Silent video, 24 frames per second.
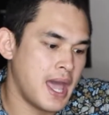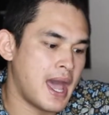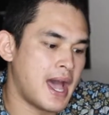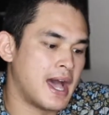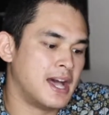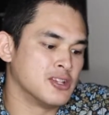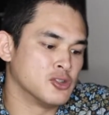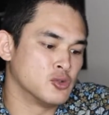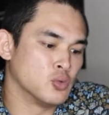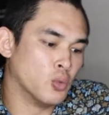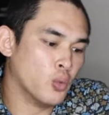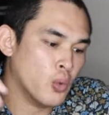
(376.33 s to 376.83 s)

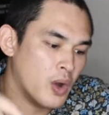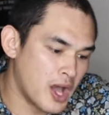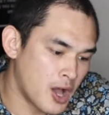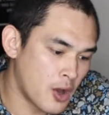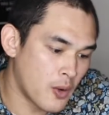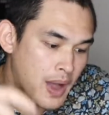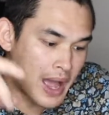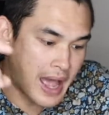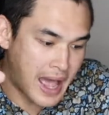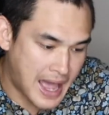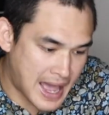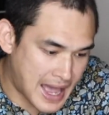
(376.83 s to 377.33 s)
as
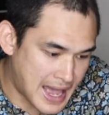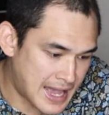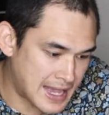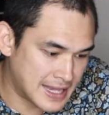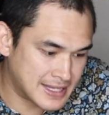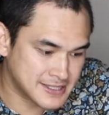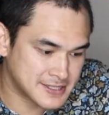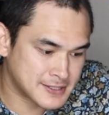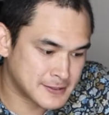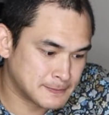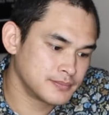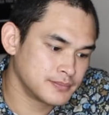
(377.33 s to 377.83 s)
well
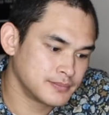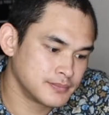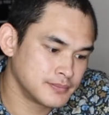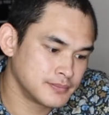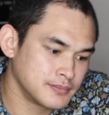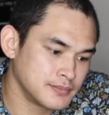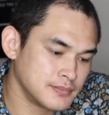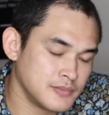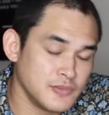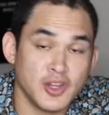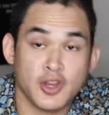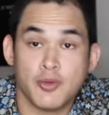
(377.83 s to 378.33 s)
as
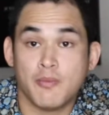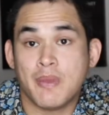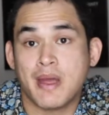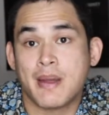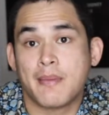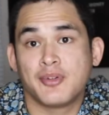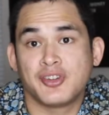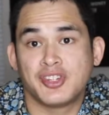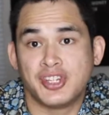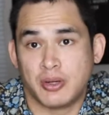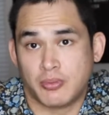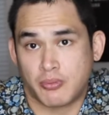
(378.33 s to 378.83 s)
your
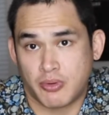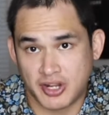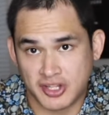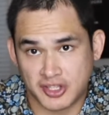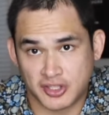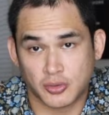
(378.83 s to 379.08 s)
membership, right?